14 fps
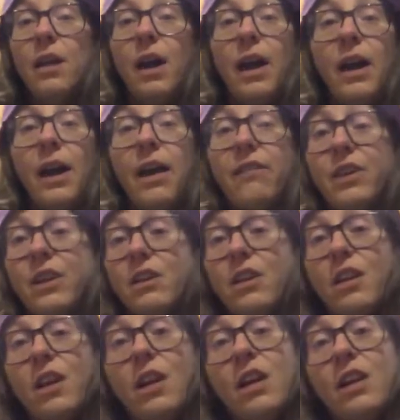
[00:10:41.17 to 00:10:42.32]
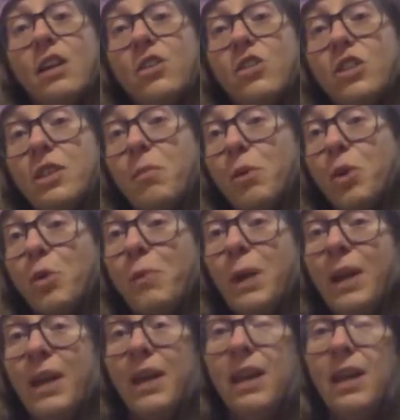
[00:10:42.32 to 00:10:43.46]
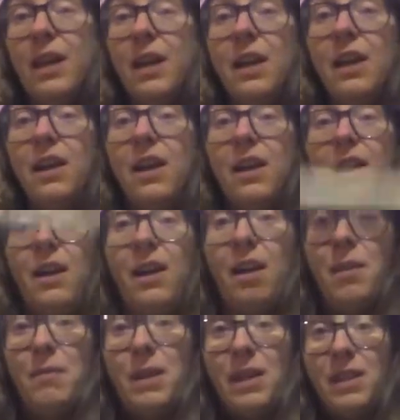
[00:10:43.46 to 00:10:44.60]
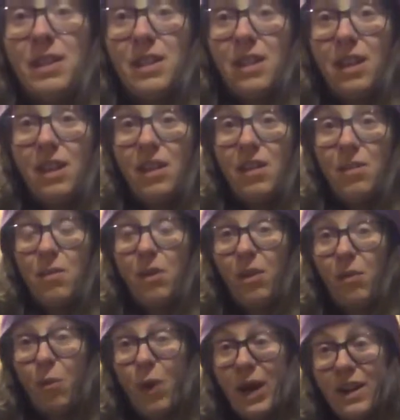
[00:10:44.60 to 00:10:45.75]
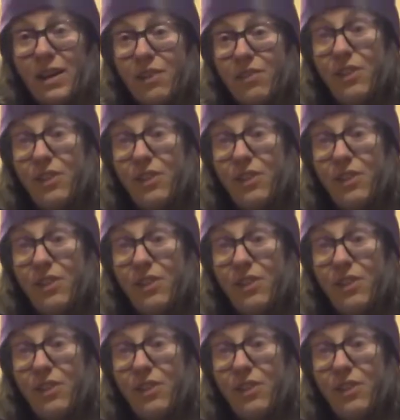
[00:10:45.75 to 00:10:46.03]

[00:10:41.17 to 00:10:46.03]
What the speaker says: I have here just a broom. It is wide enough,